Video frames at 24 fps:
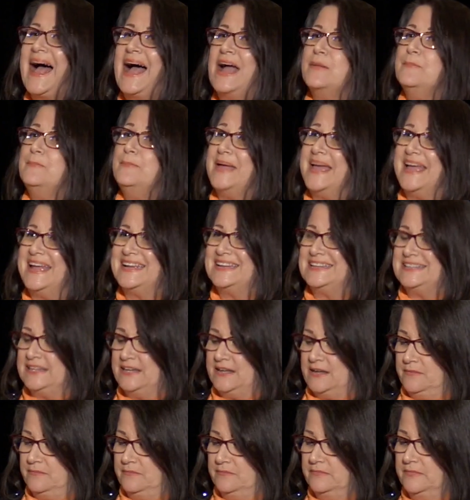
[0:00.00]
I begged
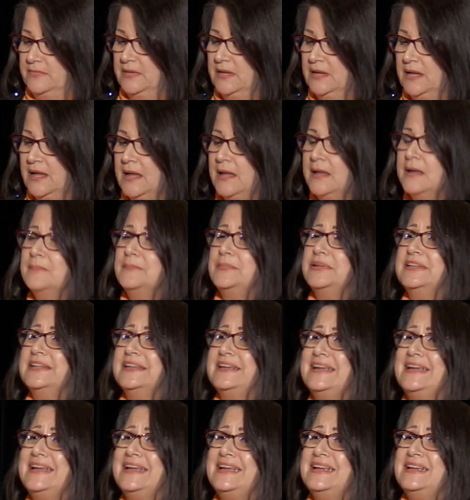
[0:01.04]
him,
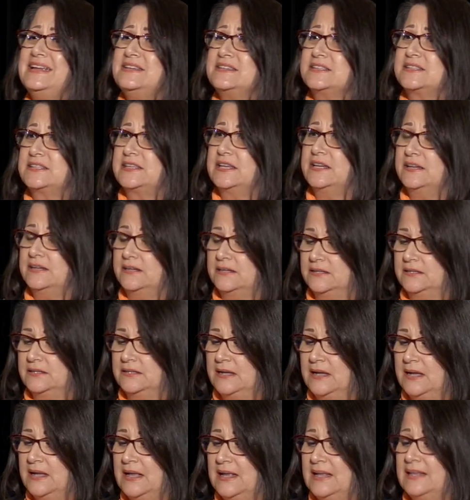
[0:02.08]
"Please,
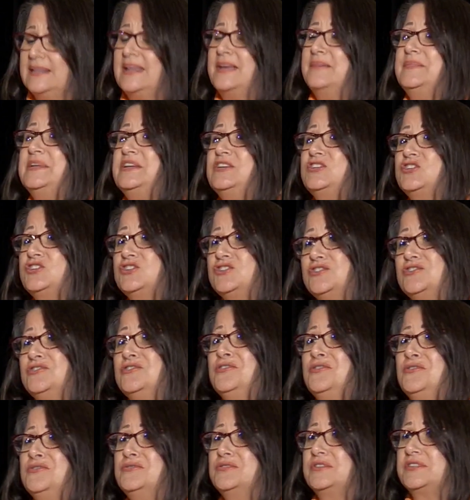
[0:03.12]
let me
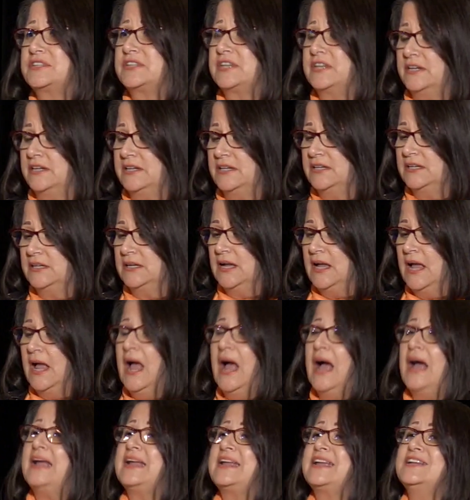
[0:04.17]
shoot.
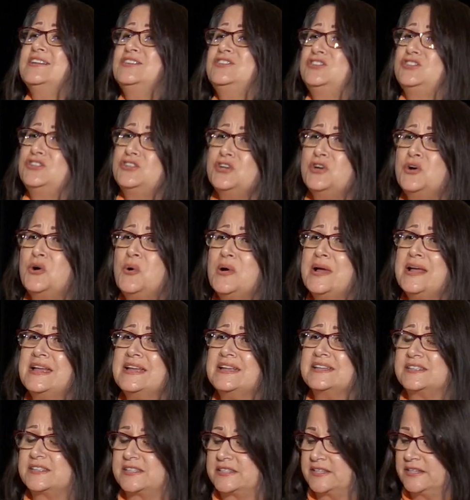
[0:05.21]
I can do
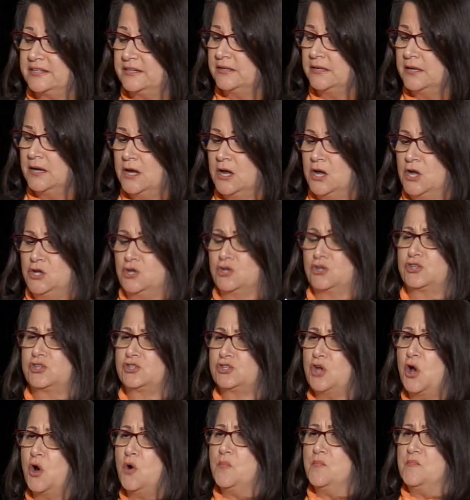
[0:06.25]
it. You're
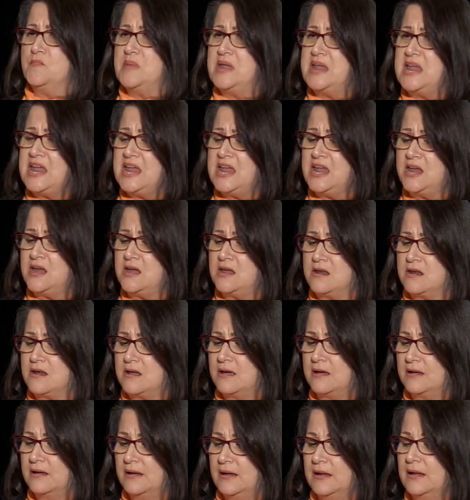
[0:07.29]
so
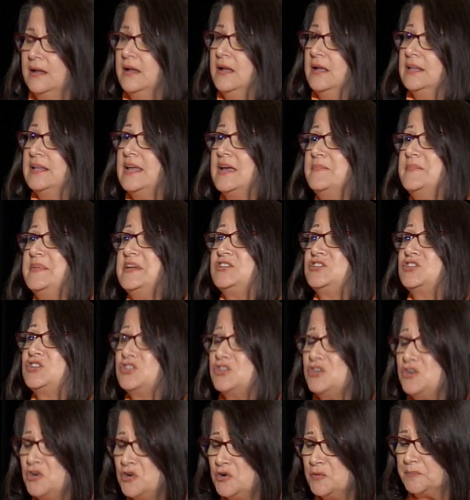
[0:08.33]
mean. Let me
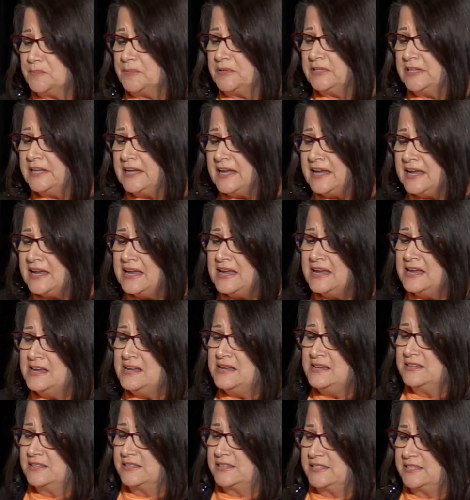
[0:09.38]
shoot,
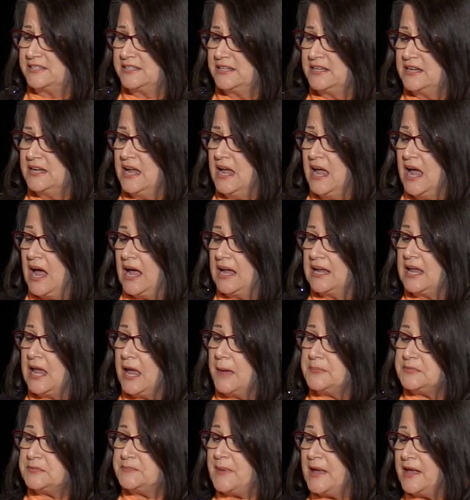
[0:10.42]
please." I
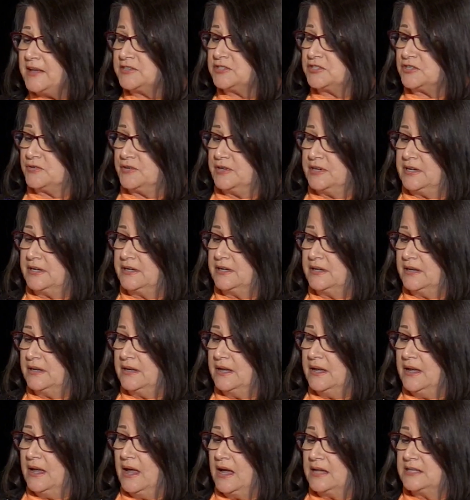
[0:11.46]
kept pestering
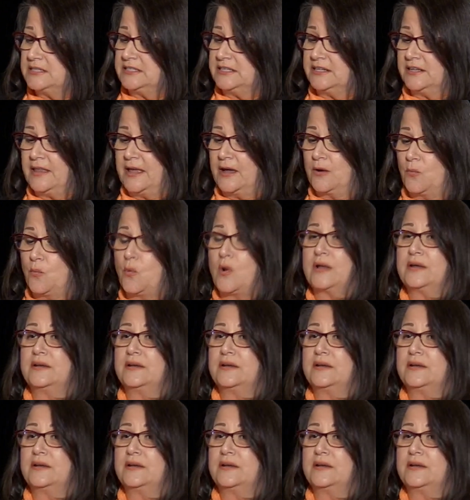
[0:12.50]
until I